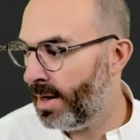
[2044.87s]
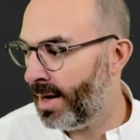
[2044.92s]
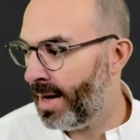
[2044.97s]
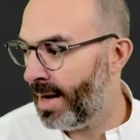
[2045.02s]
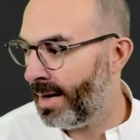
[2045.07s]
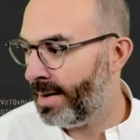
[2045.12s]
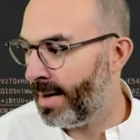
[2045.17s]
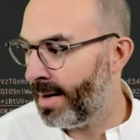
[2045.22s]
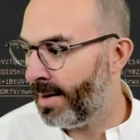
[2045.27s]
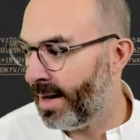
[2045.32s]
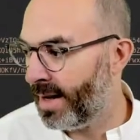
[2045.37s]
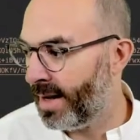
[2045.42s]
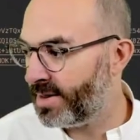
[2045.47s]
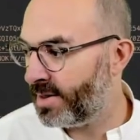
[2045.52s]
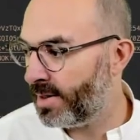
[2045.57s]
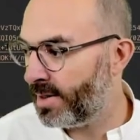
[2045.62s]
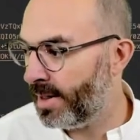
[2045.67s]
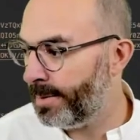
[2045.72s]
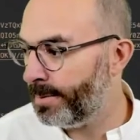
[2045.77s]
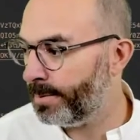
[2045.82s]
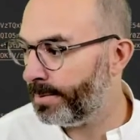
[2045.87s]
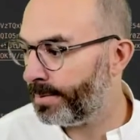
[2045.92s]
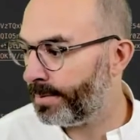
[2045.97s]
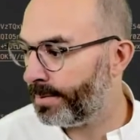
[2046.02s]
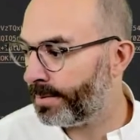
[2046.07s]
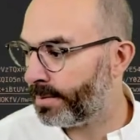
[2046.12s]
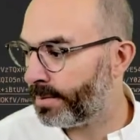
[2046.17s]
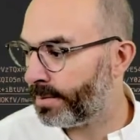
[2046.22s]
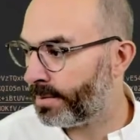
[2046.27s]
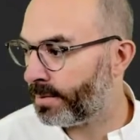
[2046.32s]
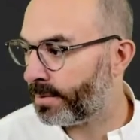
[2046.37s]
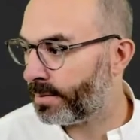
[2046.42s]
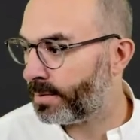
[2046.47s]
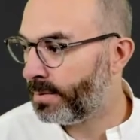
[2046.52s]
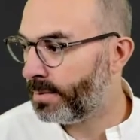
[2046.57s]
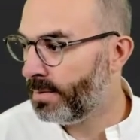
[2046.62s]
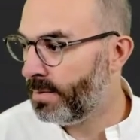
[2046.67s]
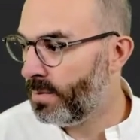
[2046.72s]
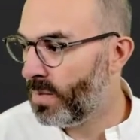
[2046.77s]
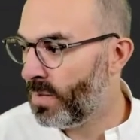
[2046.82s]
And then lastly
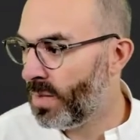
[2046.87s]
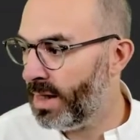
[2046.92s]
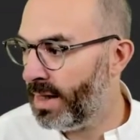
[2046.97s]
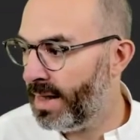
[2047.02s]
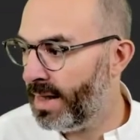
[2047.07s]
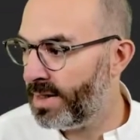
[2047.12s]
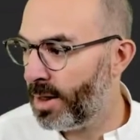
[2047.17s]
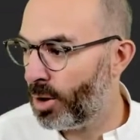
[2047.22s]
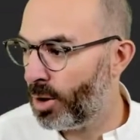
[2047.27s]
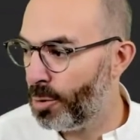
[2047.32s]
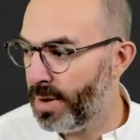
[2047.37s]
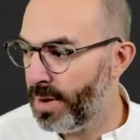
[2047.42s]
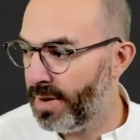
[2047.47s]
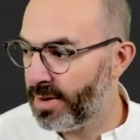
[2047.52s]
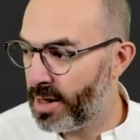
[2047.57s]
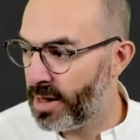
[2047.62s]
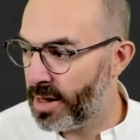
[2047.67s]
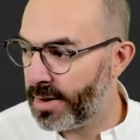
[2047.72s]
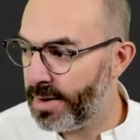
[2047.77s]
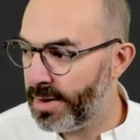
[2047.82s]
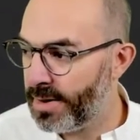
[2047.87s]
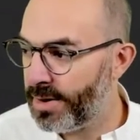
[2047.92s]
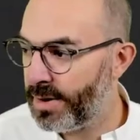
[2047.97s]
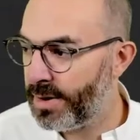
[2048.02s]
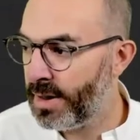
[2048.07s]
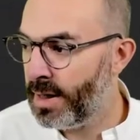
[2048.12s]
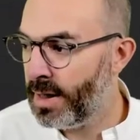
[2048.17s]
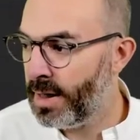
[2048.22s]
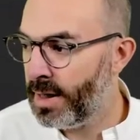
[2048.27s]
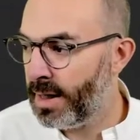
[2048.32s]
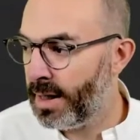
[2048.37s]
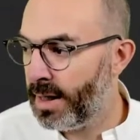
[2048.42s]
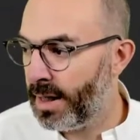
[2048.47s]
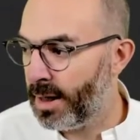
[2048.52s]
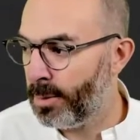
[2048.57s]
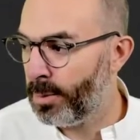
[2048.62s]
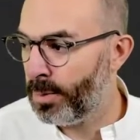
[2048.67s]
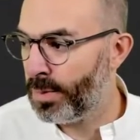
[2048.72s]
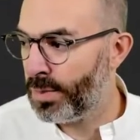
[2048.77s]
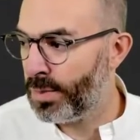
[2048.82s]
is Adobe Target.
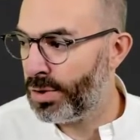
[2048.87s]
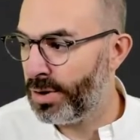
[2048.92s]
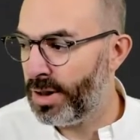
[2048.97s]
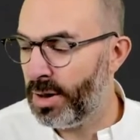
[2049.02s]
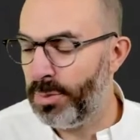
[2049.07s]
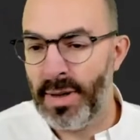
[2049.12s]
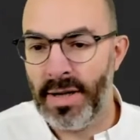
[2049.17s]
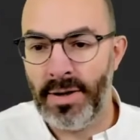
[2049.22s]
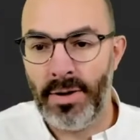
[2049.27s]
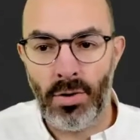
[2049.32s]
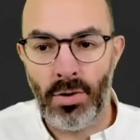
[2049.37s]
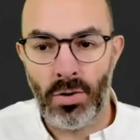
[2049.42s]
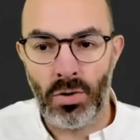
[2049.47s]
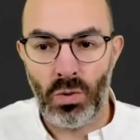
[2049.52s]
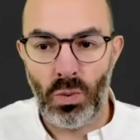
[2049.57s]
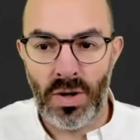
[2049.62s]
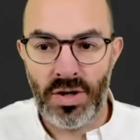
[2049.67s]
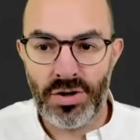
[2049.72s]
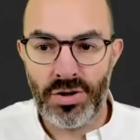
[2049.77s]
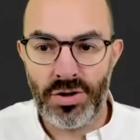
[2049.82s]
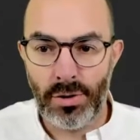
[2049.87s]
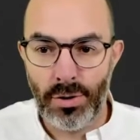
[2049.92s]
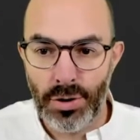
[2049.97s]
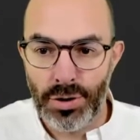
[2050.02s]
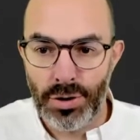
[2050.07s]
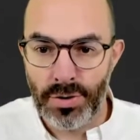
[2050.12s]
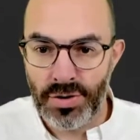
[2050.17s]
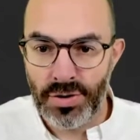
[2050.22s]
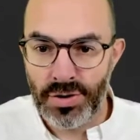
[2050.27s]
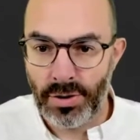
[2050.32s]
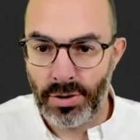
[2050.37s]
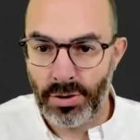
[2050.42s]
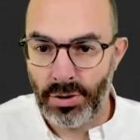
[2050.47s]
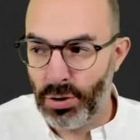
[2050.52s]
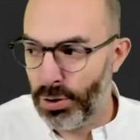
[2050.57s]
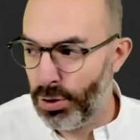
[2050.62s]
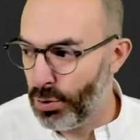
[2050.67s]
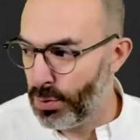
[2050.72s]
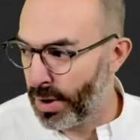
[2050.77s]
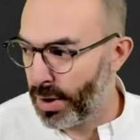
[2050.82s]
So depending on which solutions
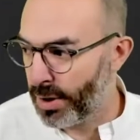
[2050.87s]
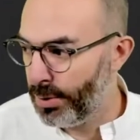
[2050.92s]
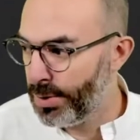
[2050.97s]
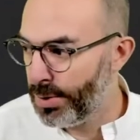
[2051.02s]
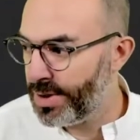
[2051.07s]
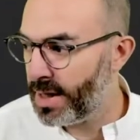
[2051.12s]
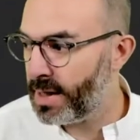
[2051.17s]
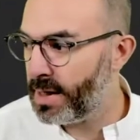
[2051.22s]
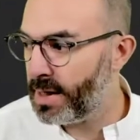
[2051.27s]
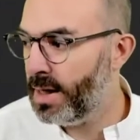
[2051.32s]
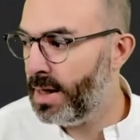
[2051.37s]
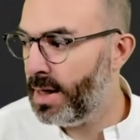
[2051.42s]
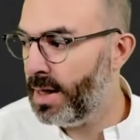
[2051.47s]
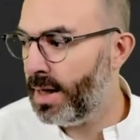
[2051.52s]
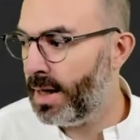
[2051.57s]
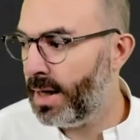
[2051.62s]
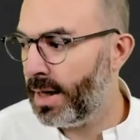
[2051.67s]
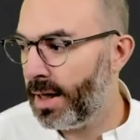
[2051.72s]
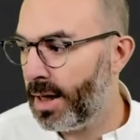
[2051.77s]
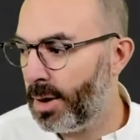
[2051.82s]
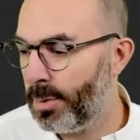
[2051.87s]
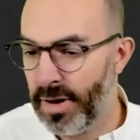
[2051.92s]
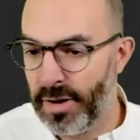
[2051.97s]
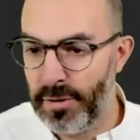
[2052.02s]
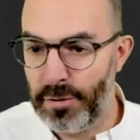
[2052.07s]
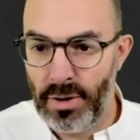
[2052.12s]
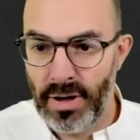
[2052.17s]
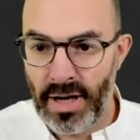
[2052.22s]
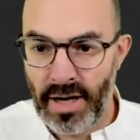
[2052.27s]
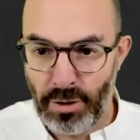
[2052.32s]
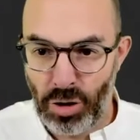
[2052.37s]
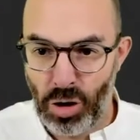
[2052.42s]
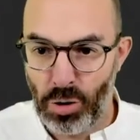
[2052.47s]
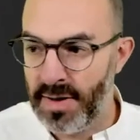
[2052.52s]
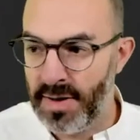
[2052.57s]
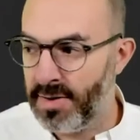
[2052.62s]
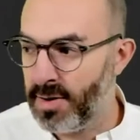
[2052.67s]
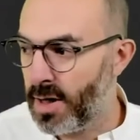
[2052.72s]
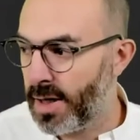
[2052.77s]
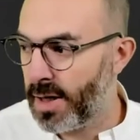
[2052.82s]
you are using, if you have Adobe
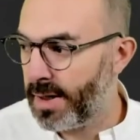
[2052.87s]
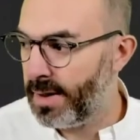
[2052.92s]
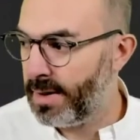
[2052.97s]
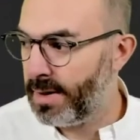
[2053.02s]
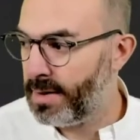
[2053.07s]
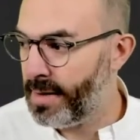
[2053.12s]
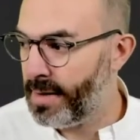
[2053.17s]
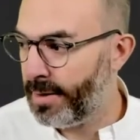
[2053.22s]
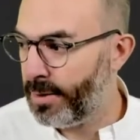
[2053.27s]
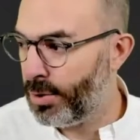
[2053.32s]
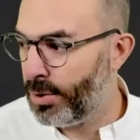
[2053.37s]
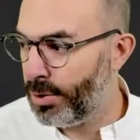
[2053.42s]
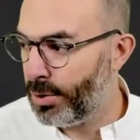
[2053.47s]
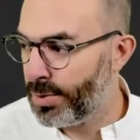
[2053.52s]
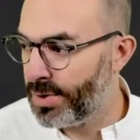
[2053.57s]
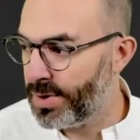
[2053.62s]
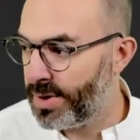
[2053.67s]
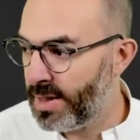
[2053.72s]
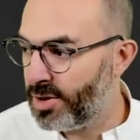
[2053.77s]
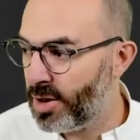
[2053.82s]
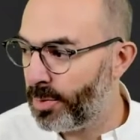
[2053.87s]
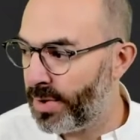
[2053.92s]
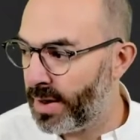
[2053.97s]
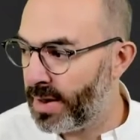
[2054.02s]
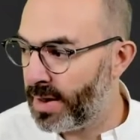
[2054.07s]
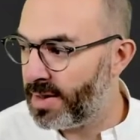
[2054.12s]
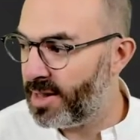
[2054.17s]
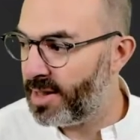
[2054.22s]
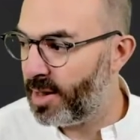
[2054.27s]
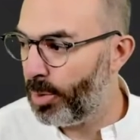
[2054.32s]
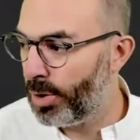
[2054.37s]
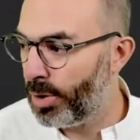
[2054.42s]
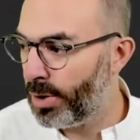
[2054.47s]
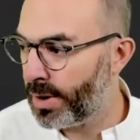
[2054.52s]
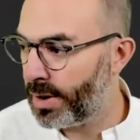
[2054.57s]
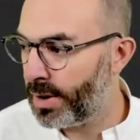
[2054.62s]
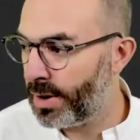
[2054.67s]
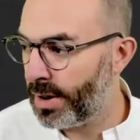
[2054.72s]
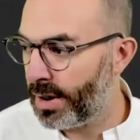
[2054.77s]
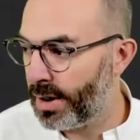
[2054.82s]
Target, then you'll see something
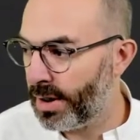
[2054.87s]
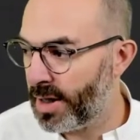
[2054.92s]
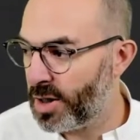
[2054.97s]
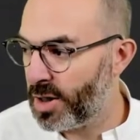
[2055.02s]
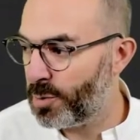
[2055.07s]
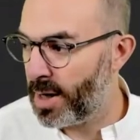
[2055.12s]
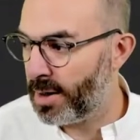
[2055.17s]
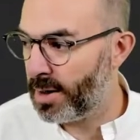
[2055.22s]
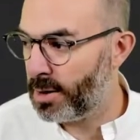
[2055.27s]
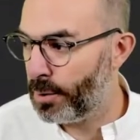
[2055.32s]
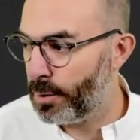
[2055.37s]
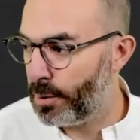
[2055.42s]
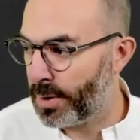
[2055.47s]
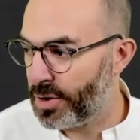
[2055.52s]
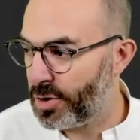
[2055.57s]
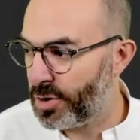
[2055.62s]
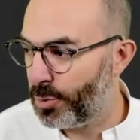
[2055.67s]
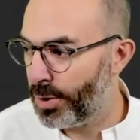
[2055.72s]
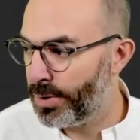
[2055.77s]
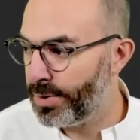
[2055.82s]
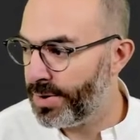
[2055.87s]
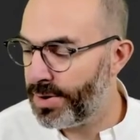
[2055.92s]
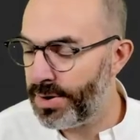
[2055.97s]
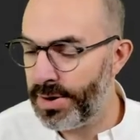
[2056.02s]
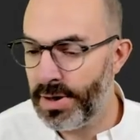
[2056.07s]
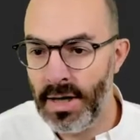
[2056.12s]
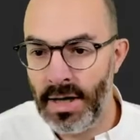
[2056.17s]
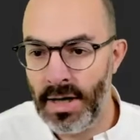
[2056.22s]
similar as part of the response.